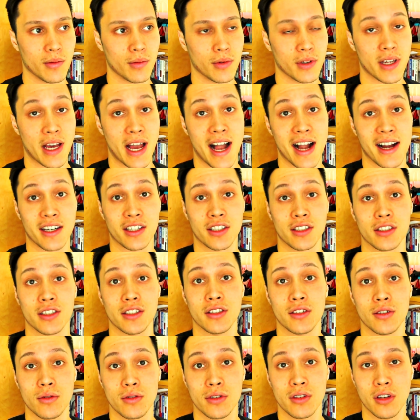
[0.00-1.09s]
able to
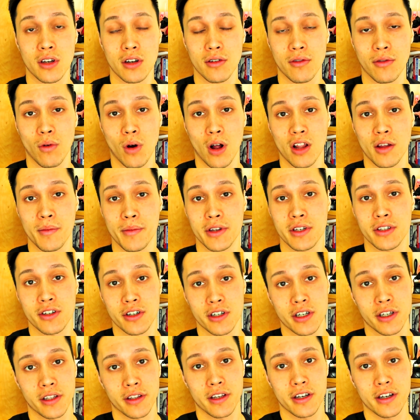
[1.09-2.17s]
actually do stuff while I'm
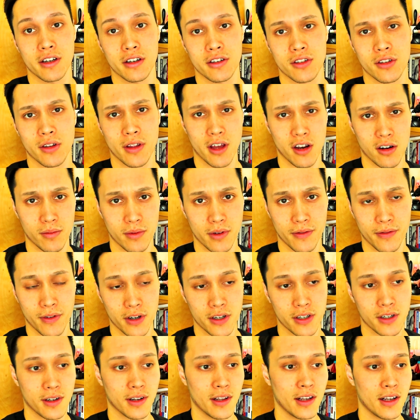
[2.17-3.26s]
interning there, so that'll be
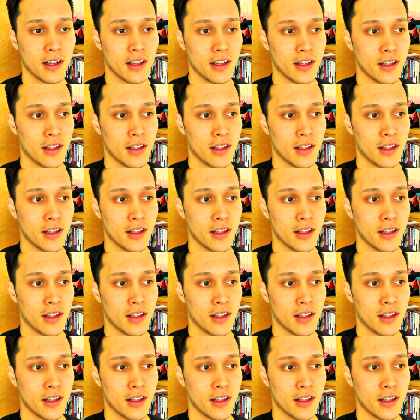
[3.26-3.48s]
fun.